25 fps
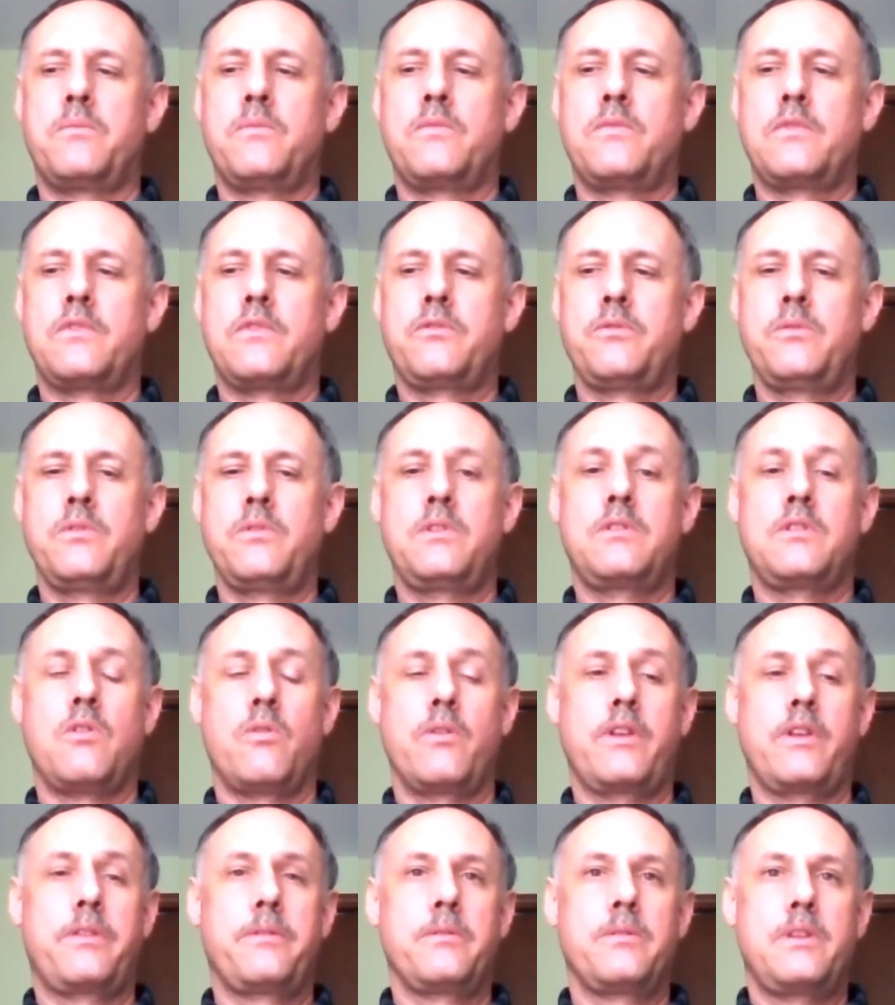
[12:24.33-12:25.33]
through going
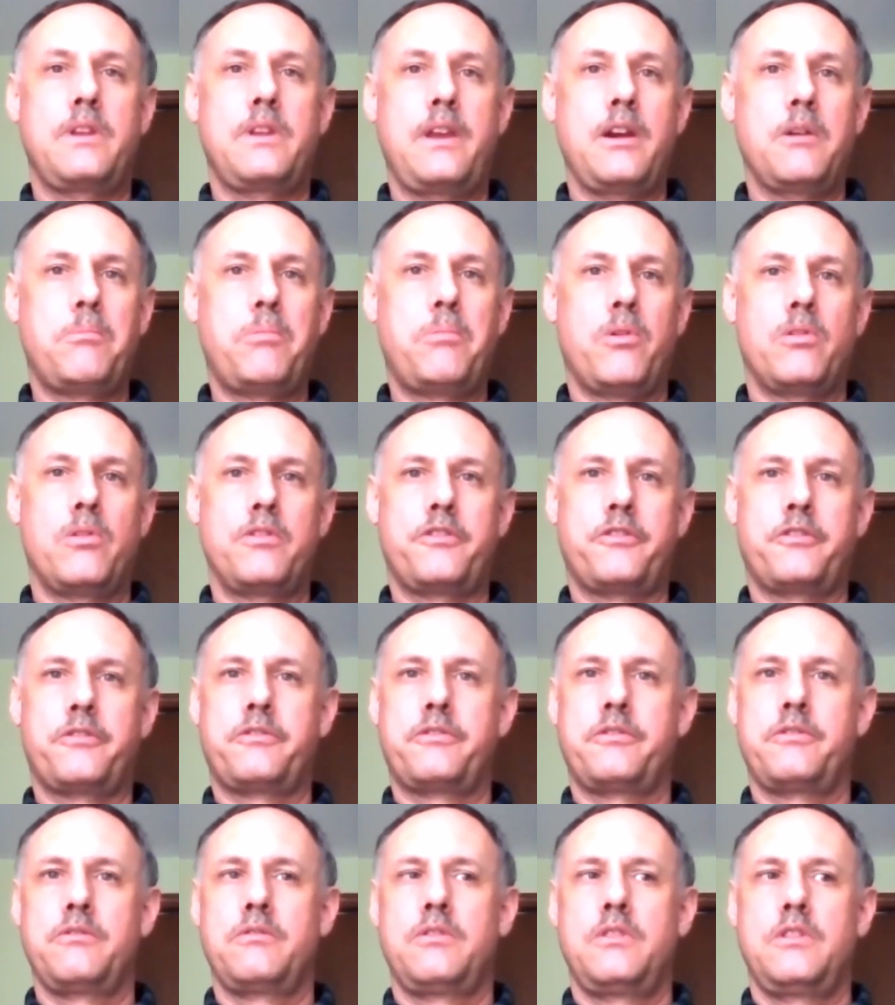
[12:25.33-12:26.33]
through the airports
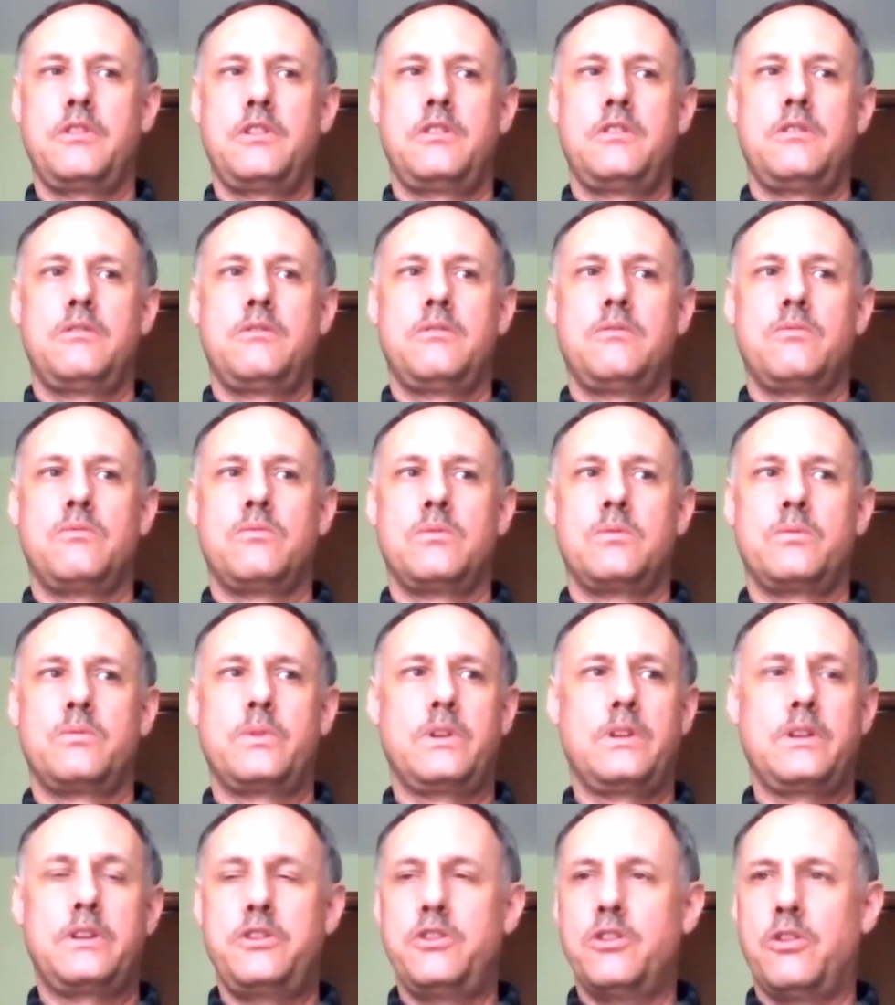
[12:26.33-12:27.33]
were
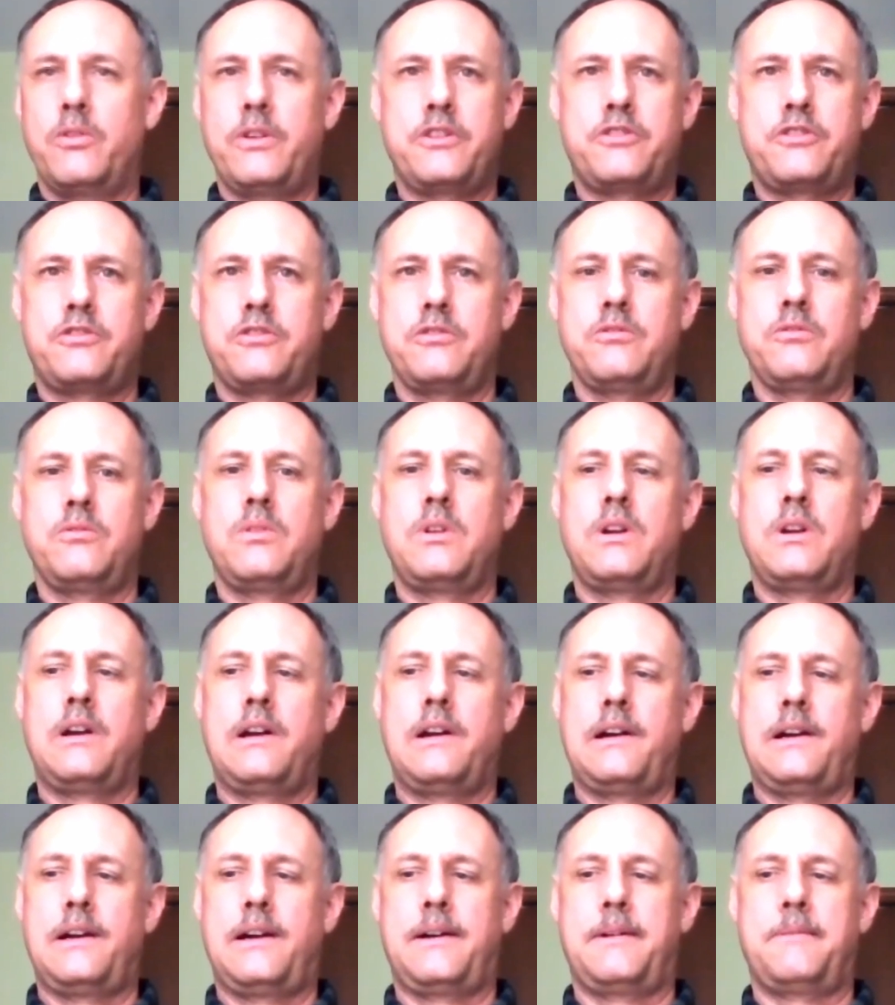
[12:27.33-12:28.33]
really no issue.
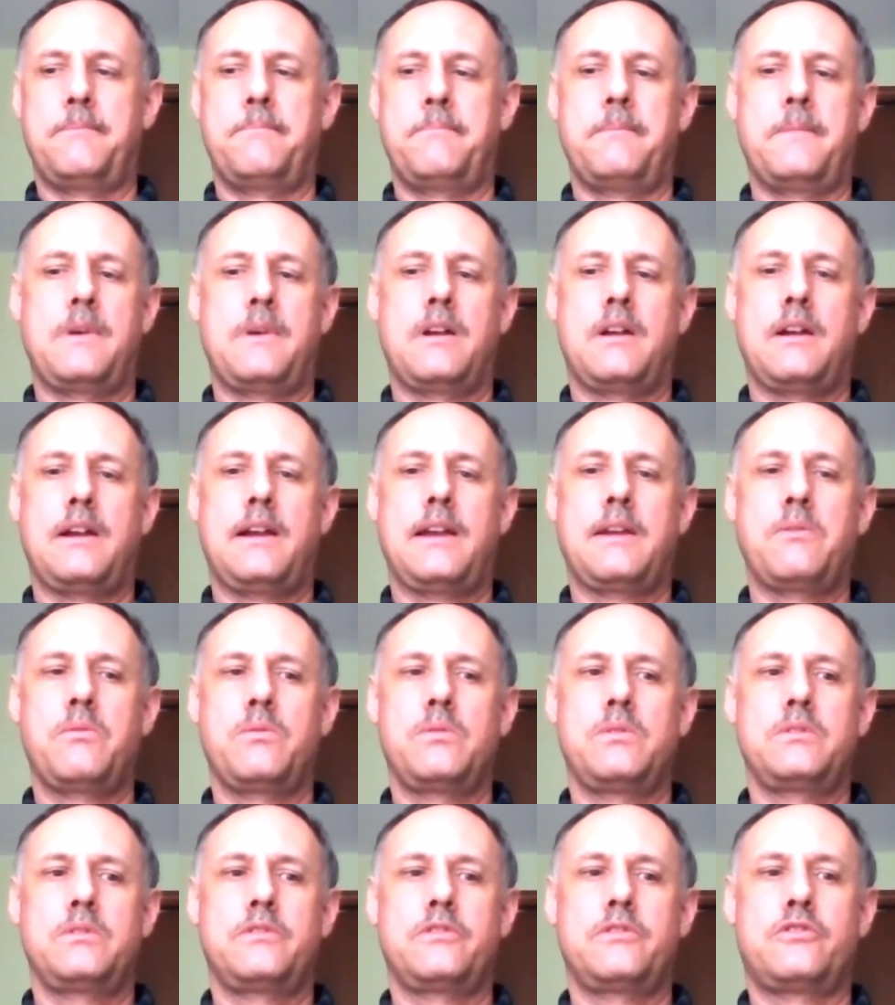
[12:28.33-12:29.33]
Um, I
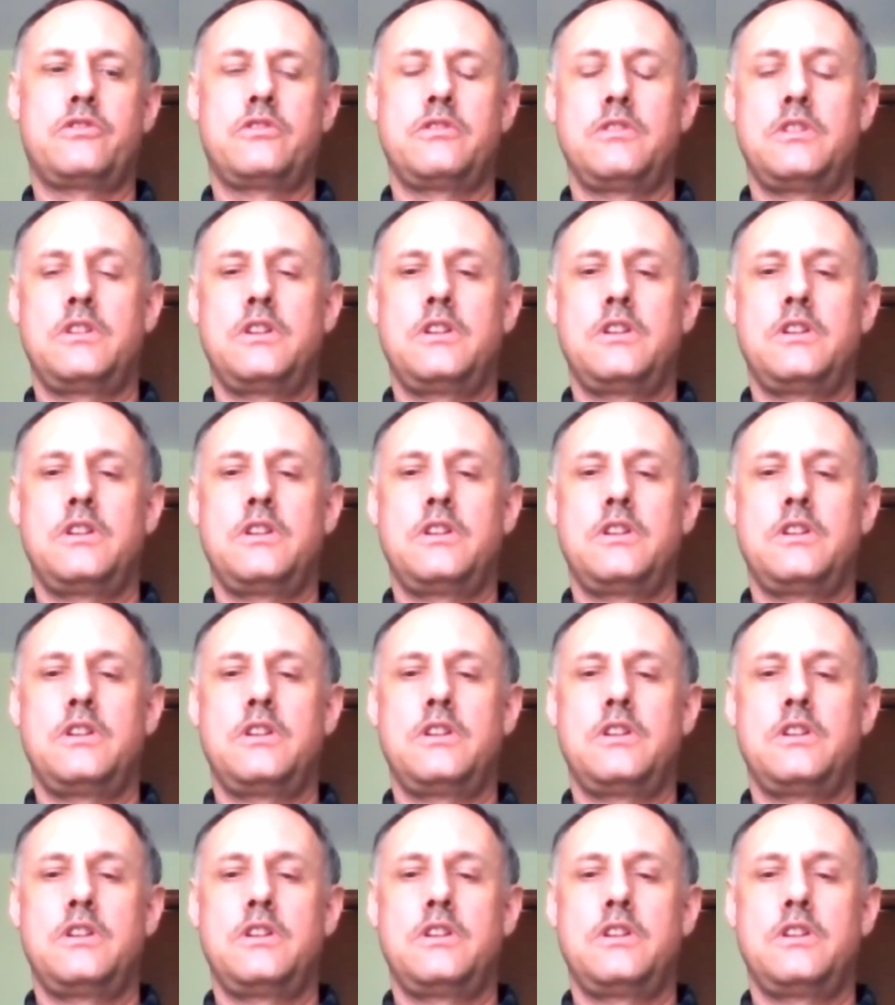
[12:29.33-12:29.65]
was